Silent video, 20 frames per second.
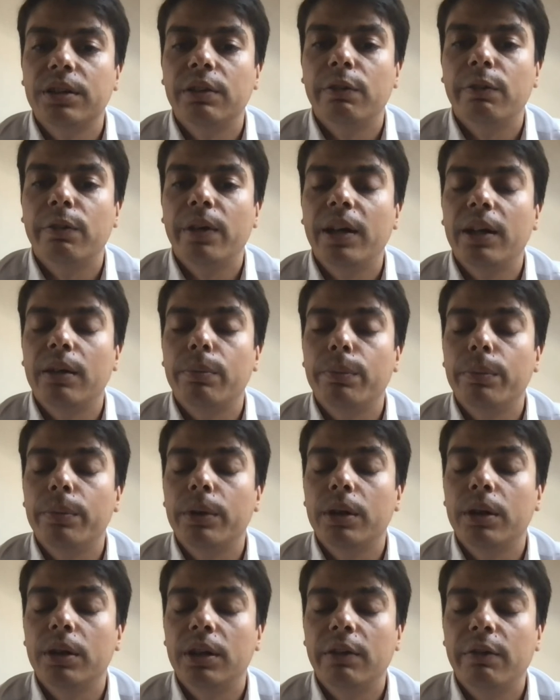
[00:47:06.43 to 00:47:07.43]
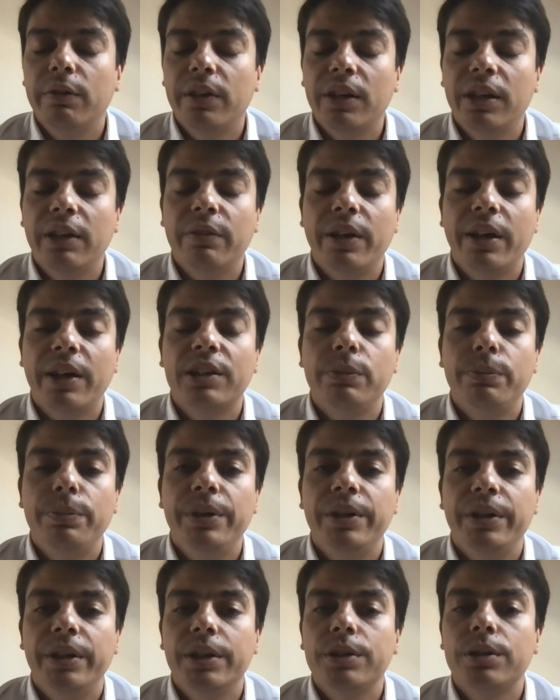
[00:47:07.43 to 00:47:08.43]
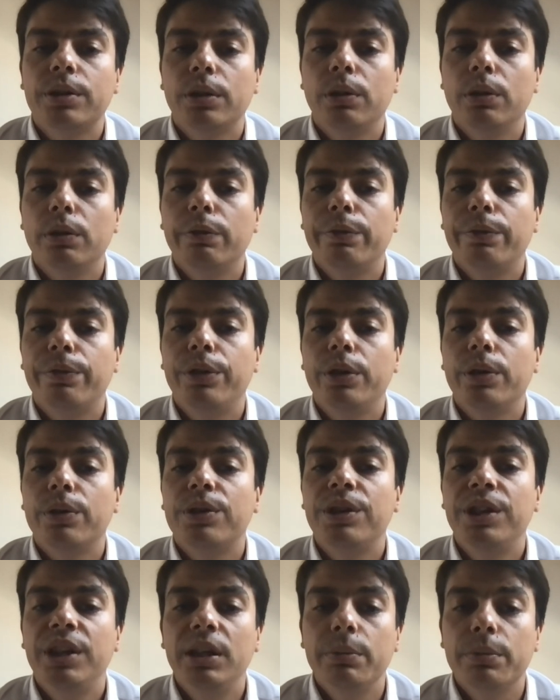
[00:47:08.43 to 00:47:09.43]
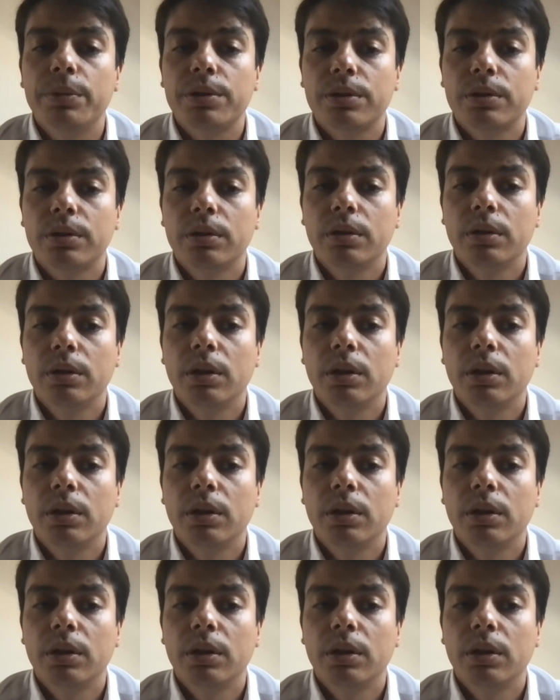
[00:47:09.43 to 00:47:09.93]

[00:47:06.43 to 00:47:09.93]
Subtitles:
the experience of your teams,